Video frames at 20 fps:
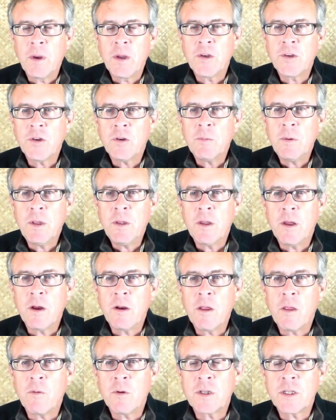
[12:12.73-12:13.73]
May still be
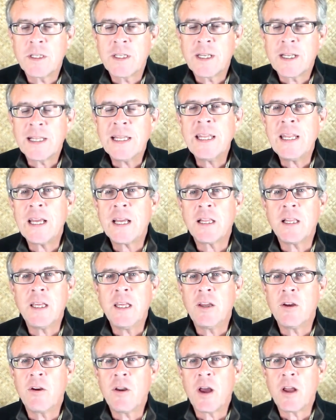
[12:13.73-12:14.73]
there. In other words,
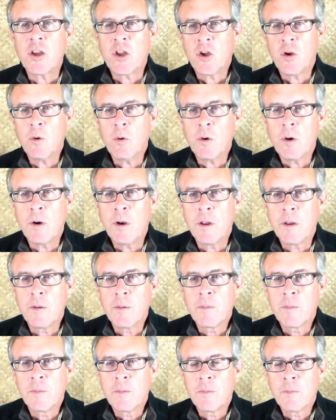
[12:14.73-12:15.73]
clinically, you're not cured.
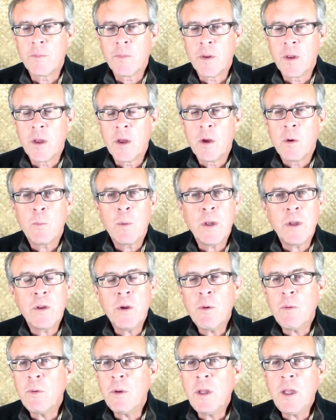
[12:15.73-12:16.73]
We
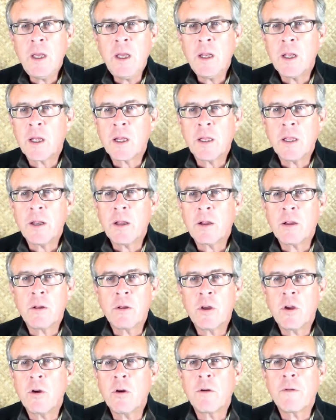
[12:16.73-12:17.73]
don't need a
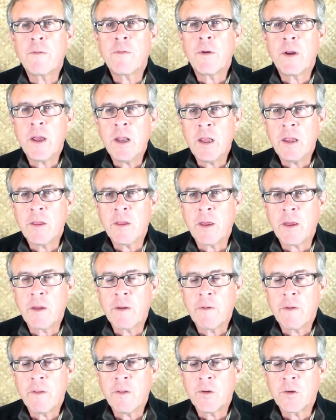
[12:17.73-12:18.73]
clinical cure for
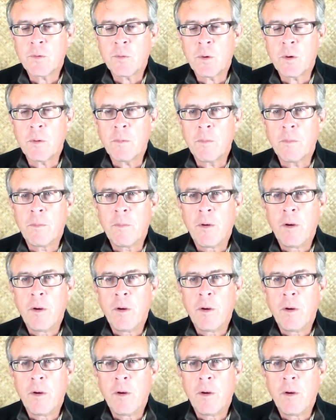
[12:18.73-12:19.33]
anything in this world.